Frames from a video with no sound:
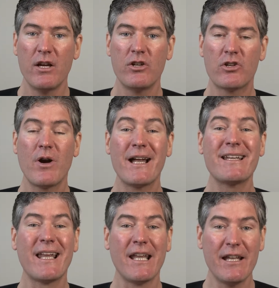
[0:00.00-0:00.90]
You're trying
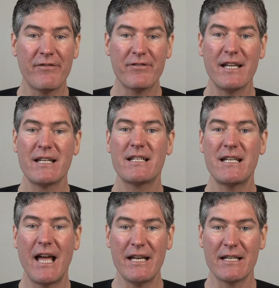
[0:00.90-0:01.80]
to lift and
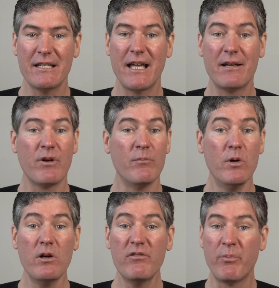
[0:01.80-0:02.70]
tighten and
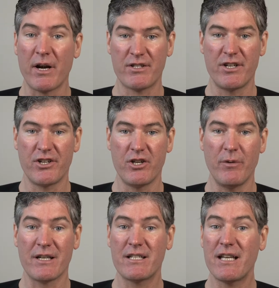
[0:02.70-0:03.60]
remove breast tissue
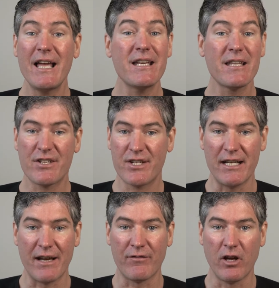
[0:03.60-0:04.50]
and tighten the skin
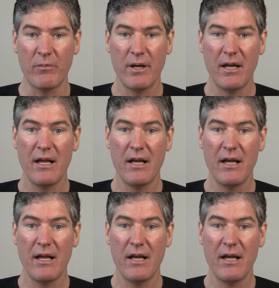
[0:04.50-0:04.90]
envelope.